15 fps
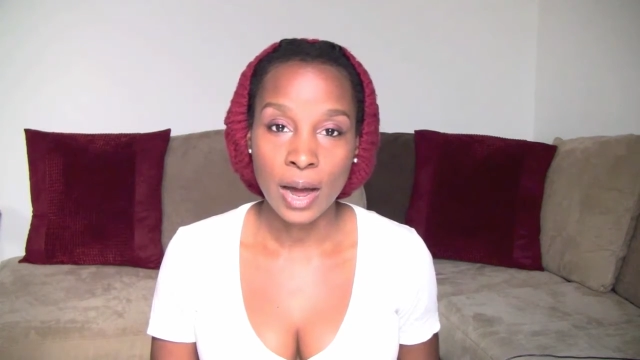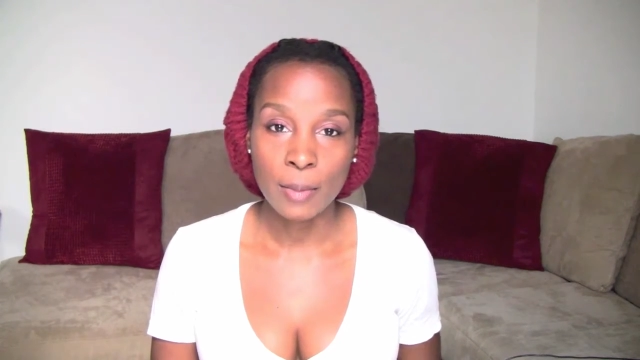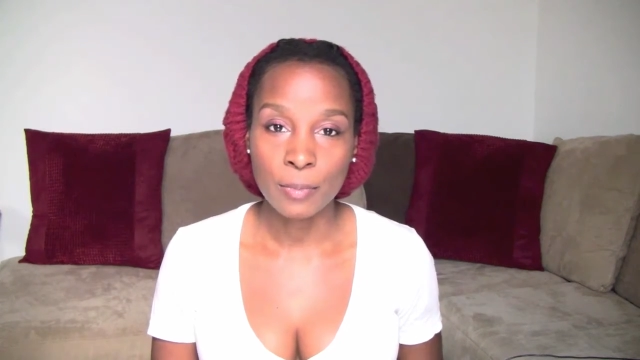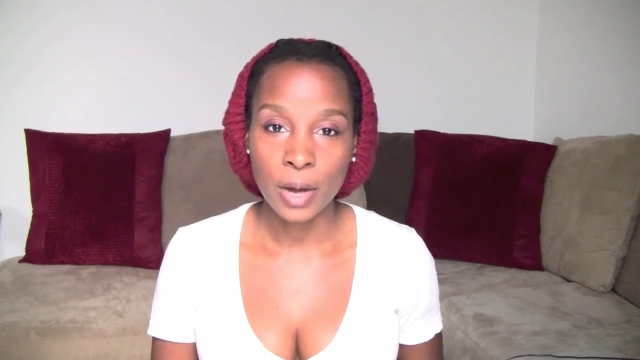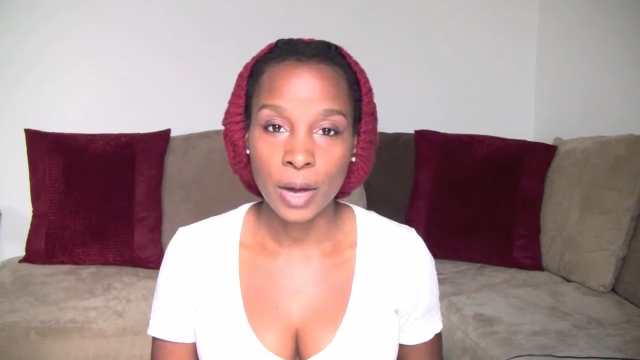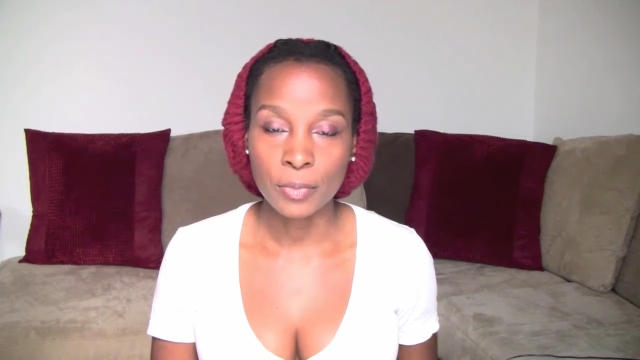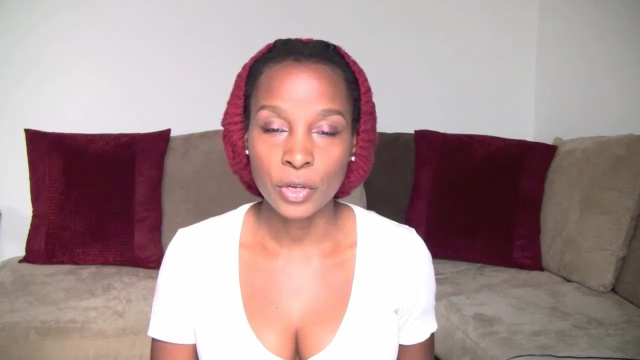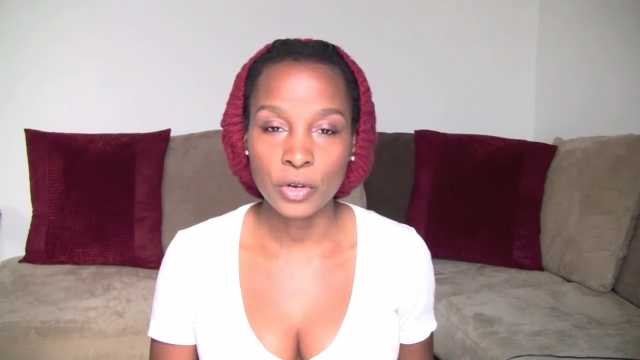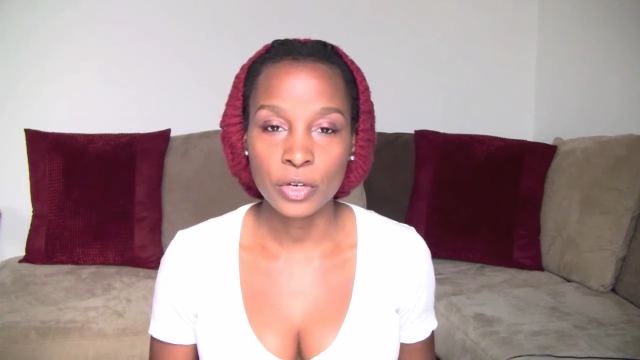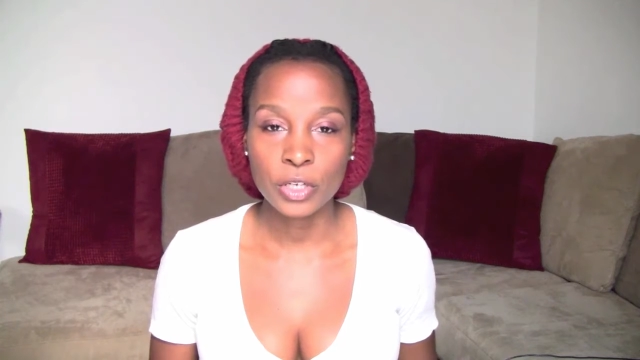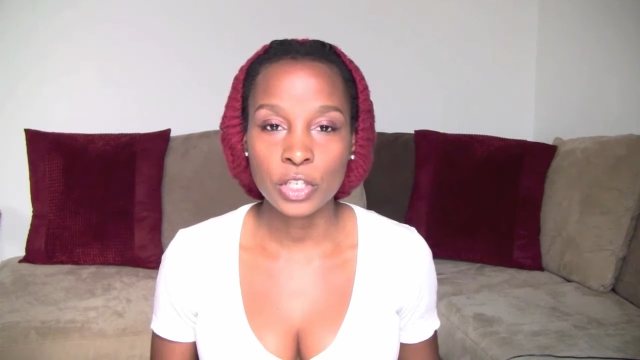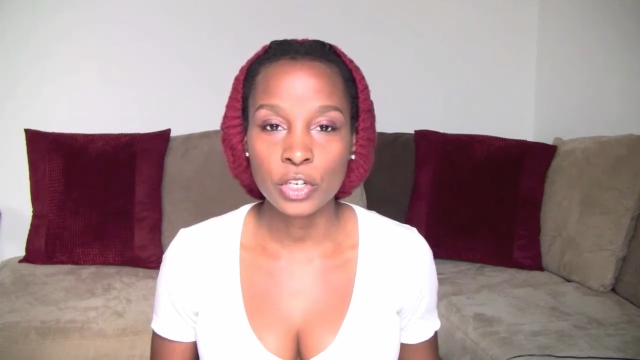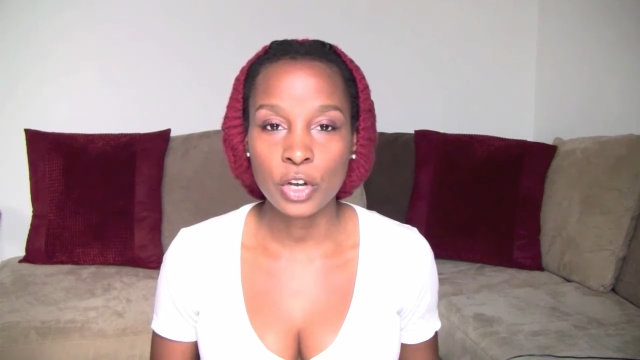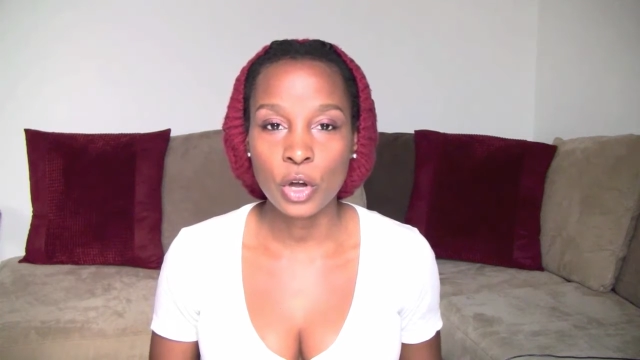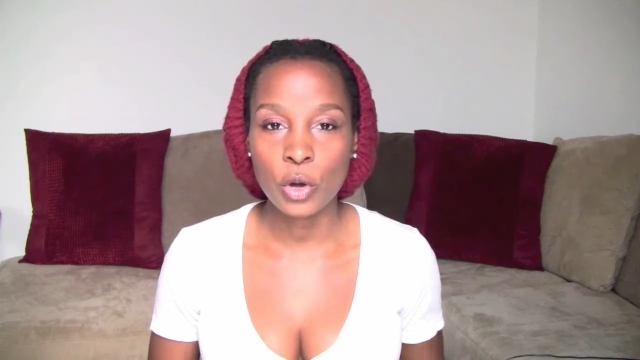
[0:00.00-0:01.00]
I'm
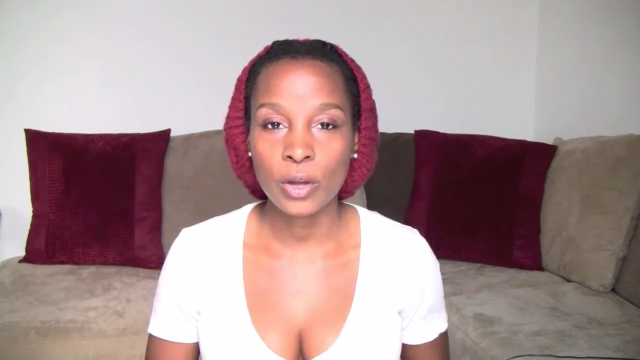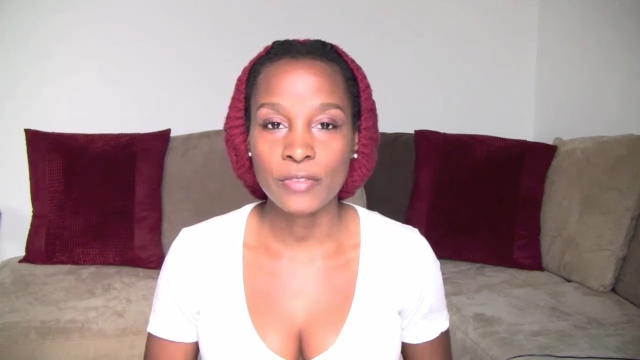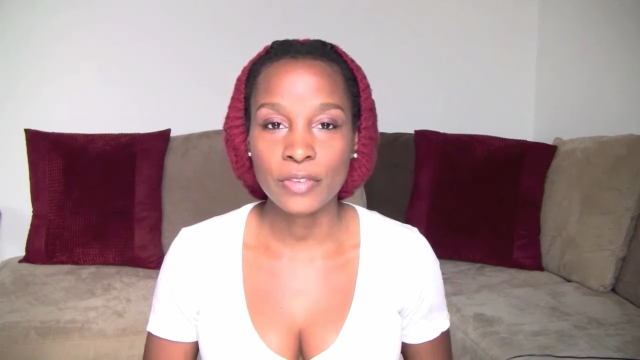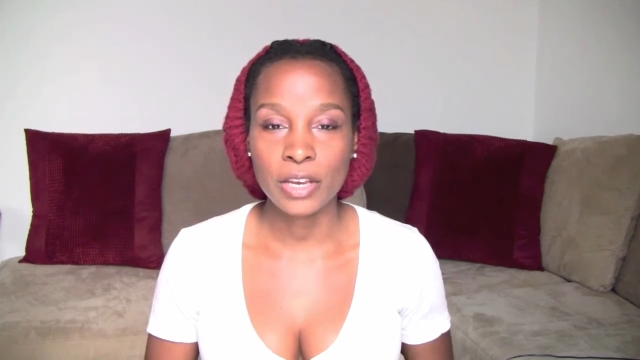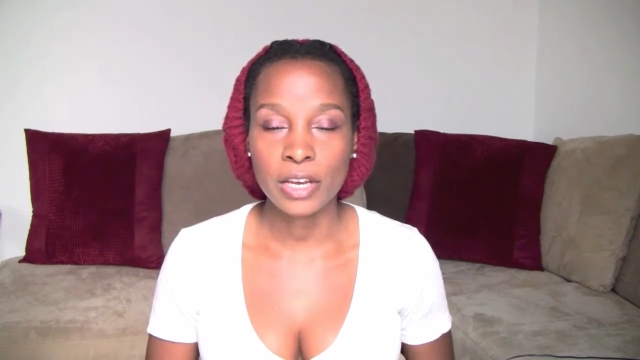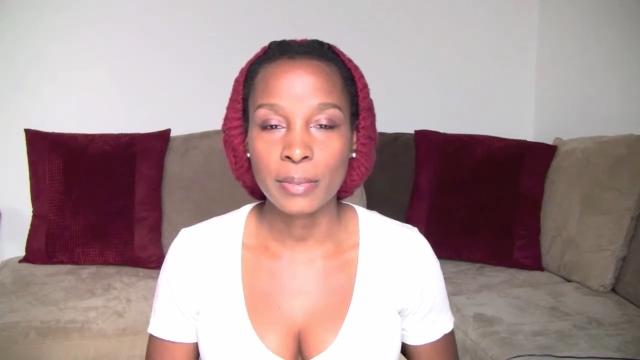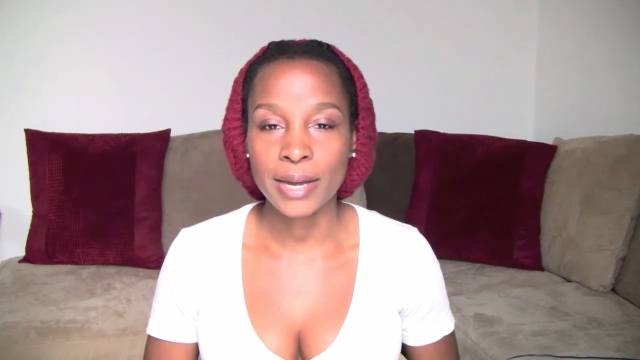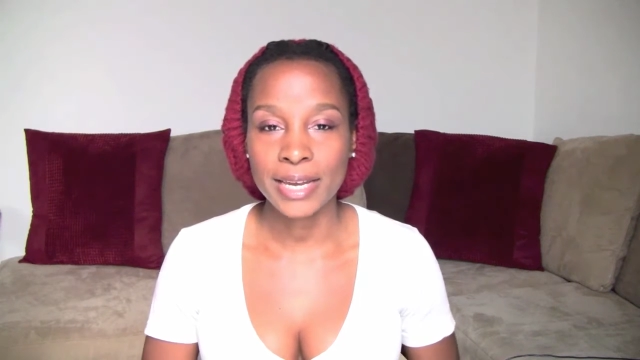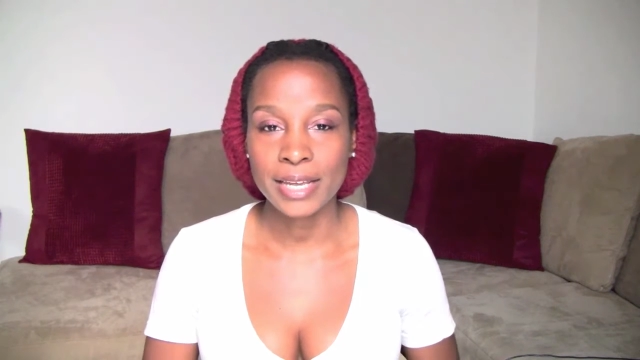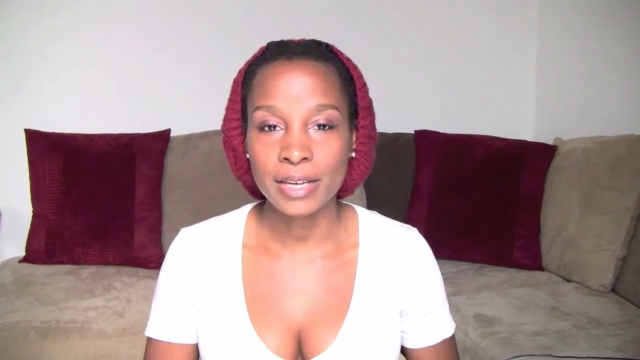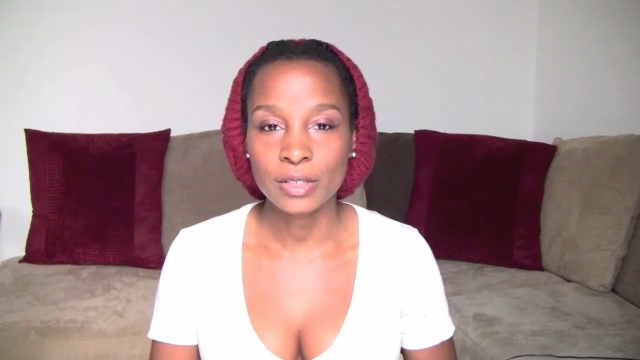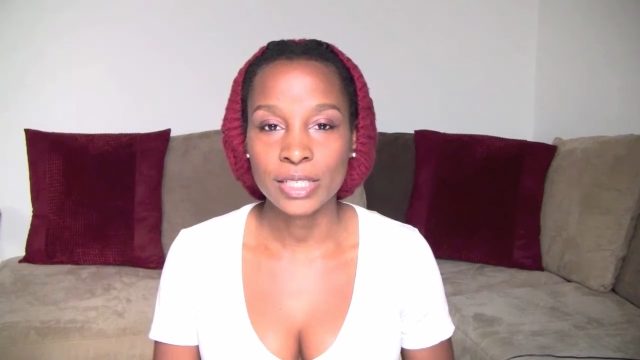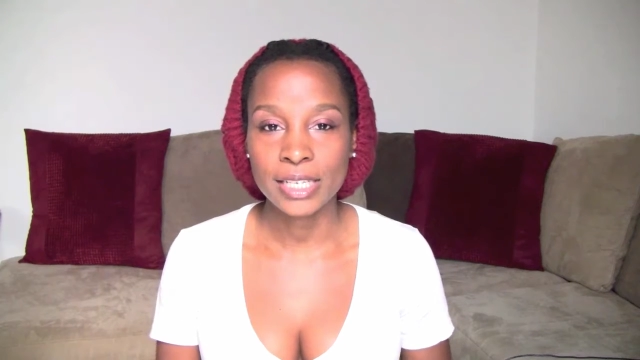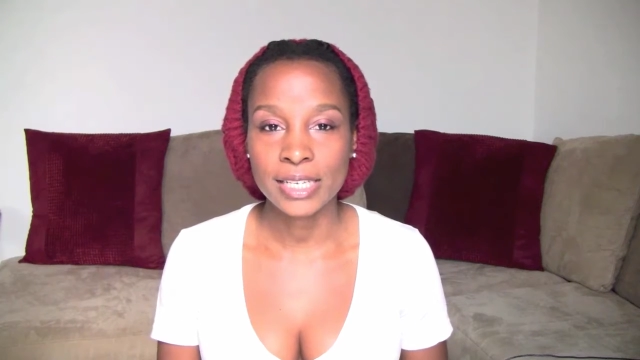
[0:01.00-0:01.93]
curious to know if anybody else